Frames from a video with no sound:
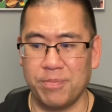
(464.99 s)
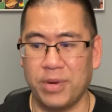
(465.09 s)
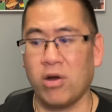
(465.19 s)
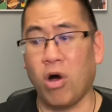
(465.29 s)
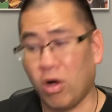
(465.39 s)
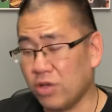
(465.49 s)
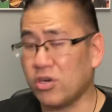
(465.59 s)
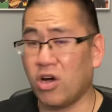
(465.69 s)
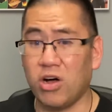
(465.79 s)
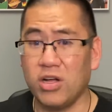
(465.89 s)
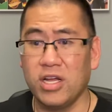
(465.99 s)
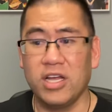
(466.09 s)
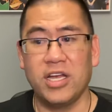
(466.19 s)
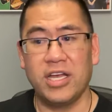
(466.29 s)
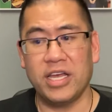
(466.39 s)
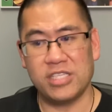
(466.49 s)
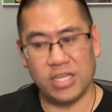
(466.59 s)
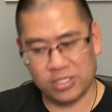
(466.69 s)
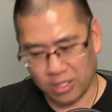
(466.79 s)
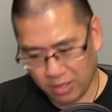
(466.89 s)
But all in all,
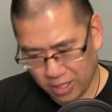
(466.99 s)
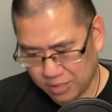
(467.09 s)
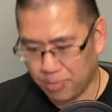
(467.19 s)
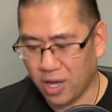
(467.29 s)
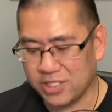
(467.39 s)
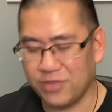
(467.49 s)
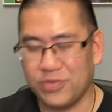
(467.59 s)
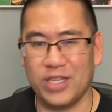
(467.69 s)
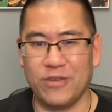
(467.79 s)
it's a positive thing,